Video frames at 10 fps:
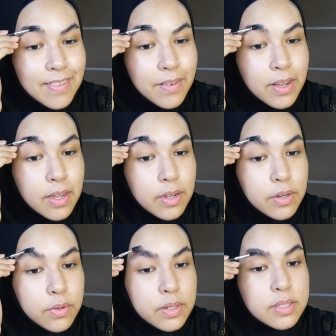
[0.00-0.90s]
What I'll
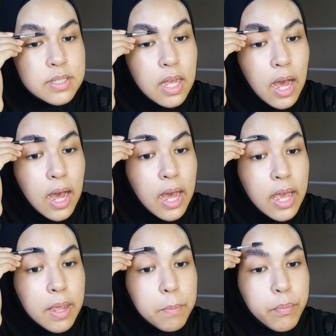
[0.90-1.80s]
do is
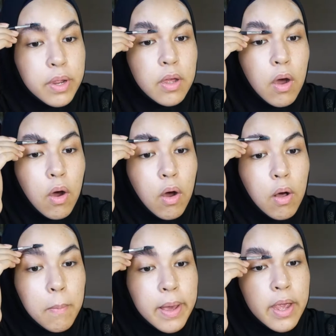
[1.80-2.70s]
I bring
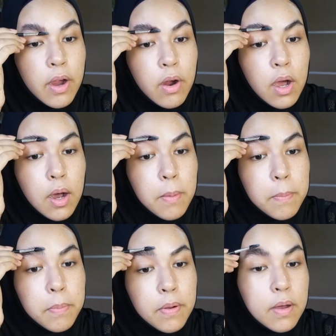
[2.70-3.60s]
all my hair up,
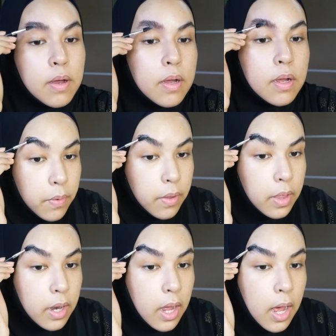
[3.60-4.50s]
pull
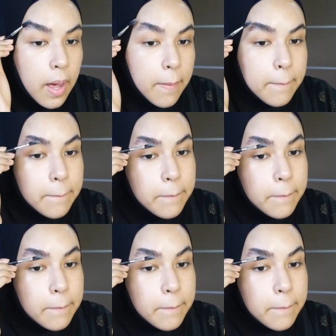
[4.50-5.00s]
it up,